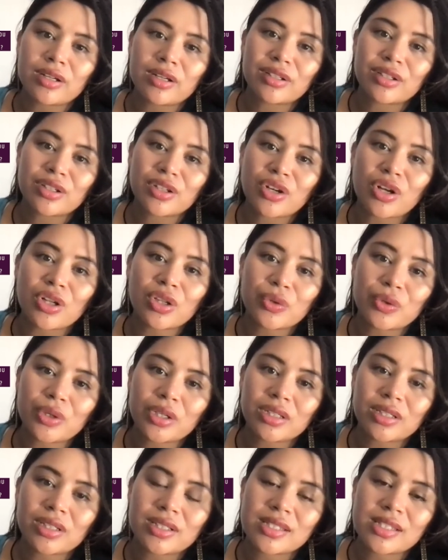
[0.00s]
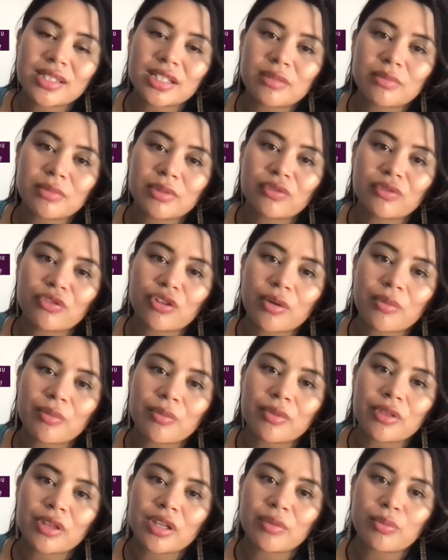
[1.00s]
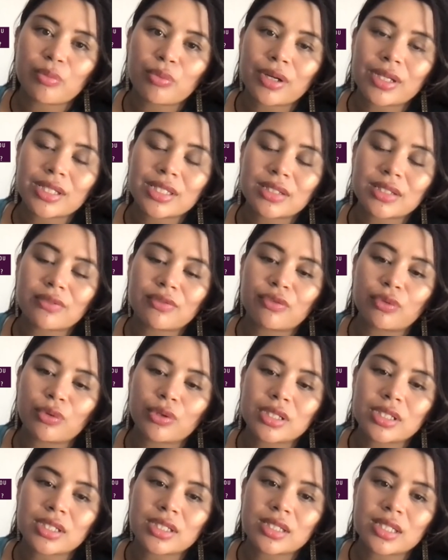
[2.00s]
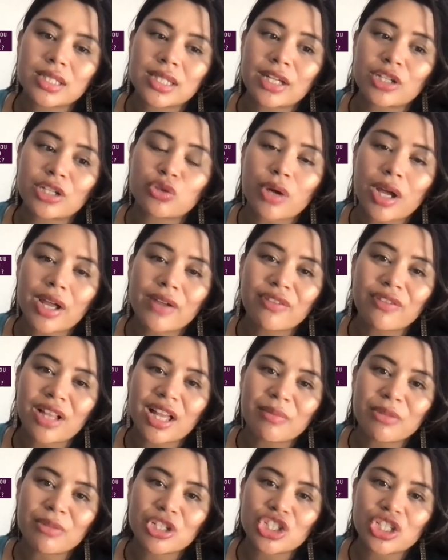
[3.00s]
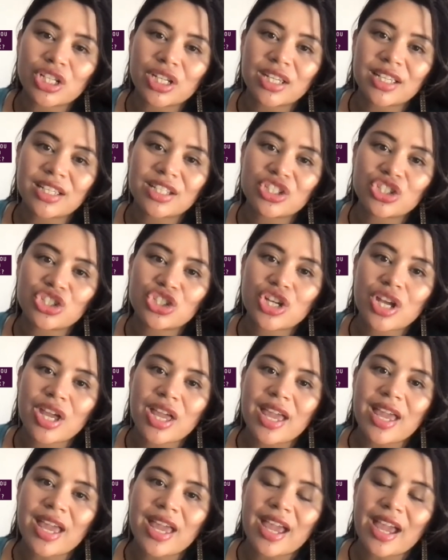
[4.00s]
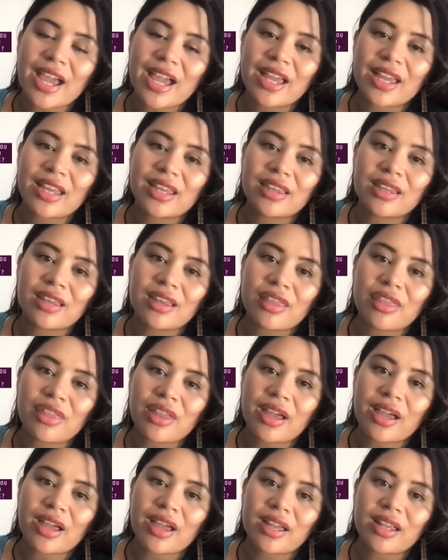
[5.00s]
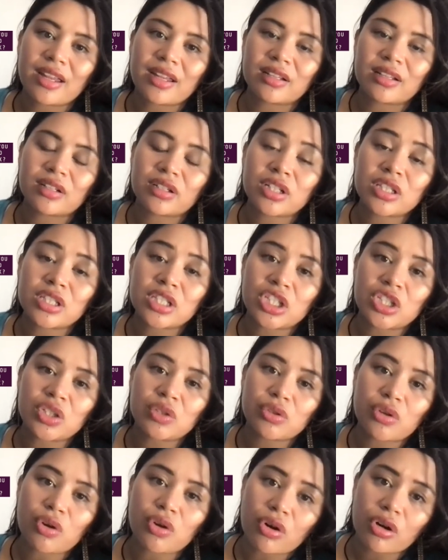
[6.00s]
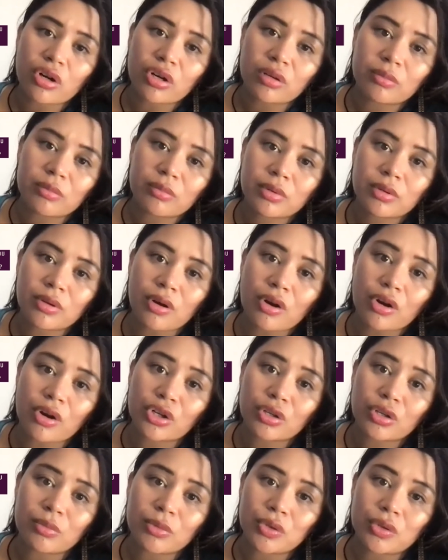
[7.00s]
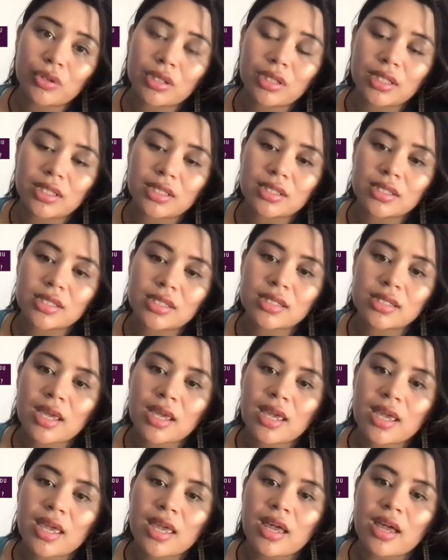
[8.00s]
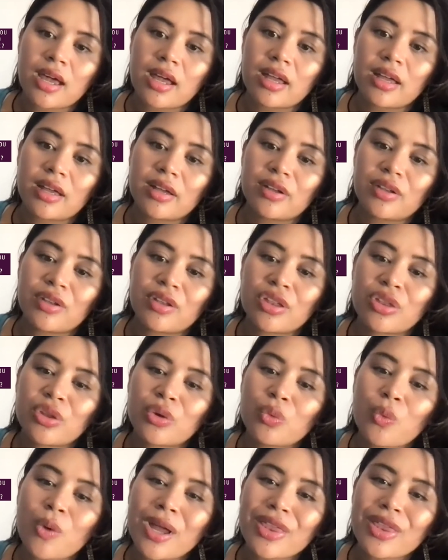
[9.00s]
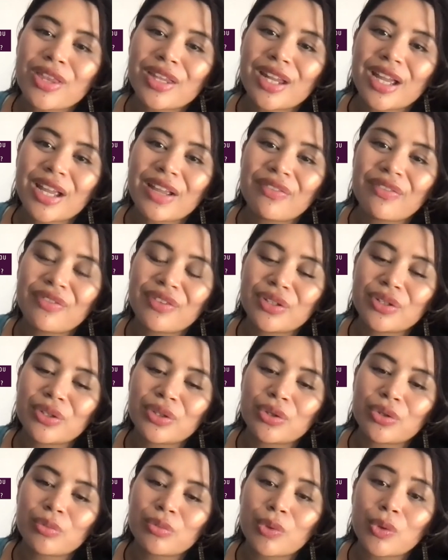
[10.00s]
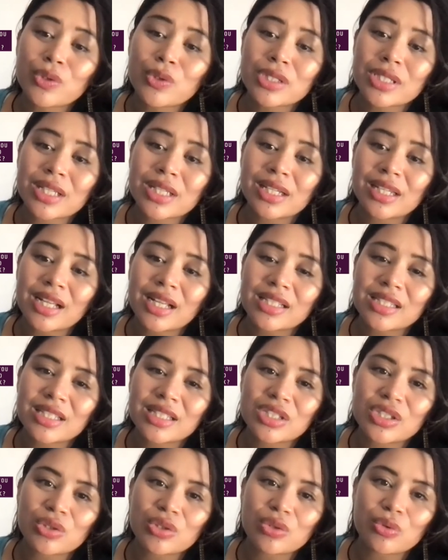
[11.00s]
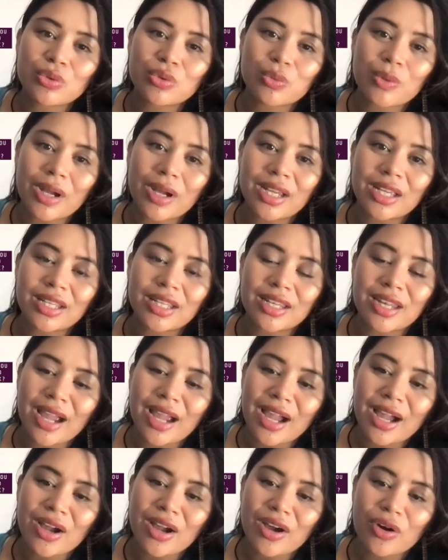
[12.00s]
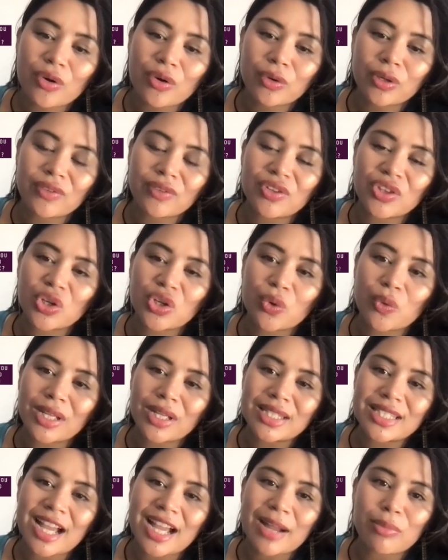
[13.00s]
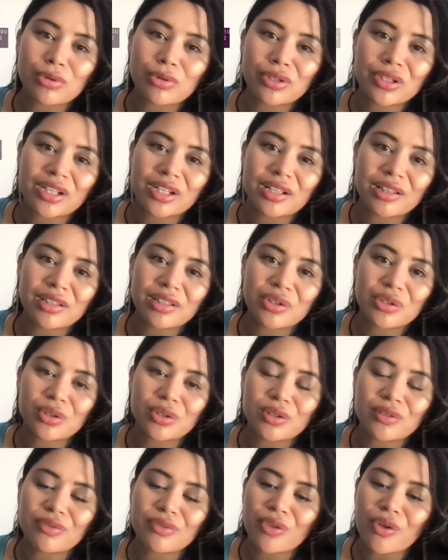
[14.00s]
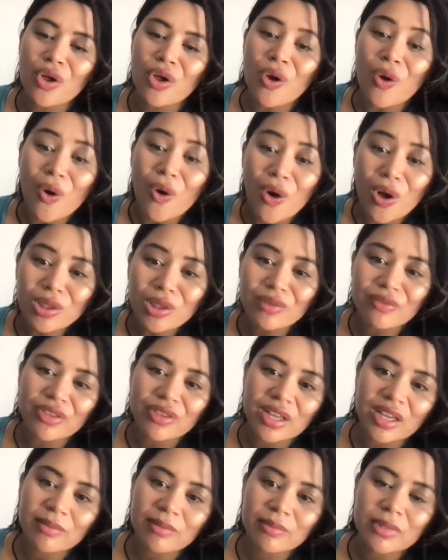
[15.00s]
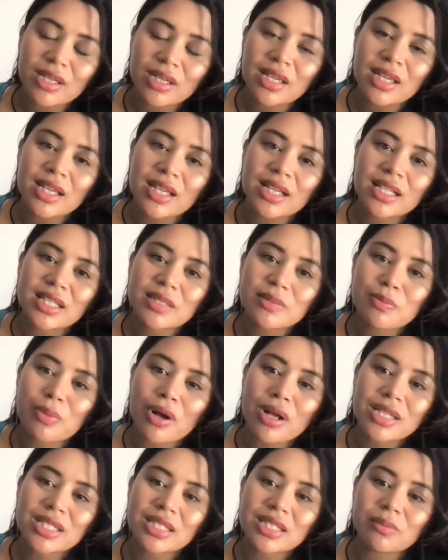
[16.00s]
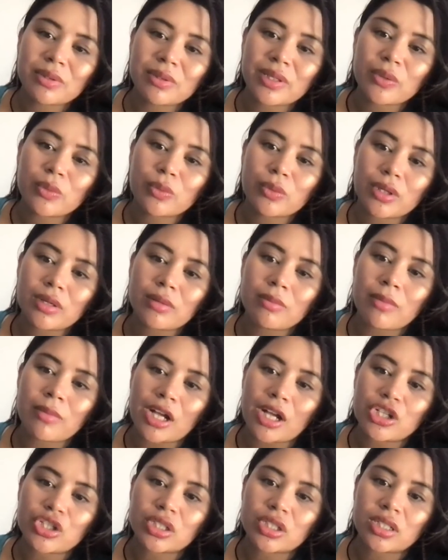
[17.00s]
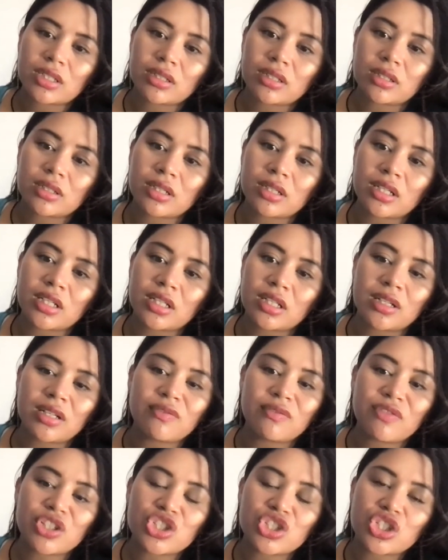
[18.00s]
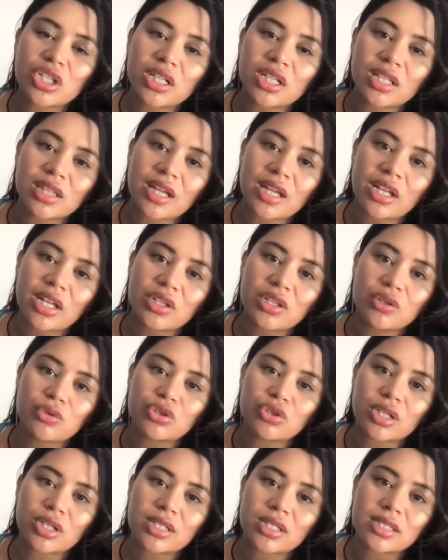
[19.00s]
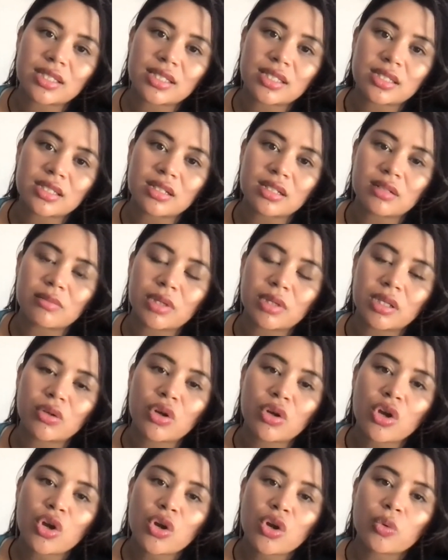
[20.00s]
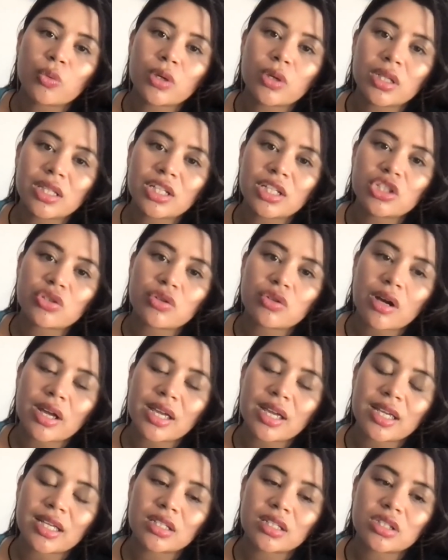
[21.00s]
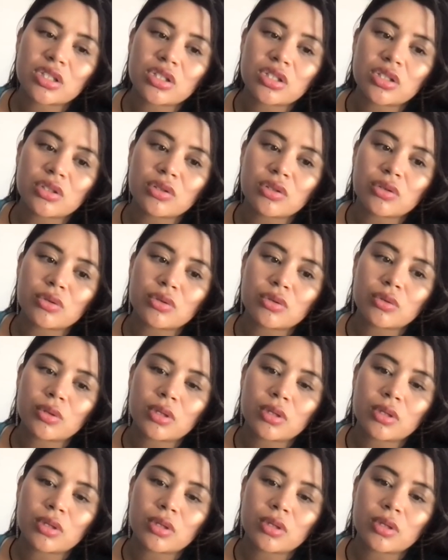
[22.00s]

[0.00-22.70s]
colonialism and from the oppressive forces that drive climate change and that continue to harm our communities. The one that I feel most connected to right now, even though I dabble in a little of all of them, is possibly reimagine and envisioning that new just system, and really trying to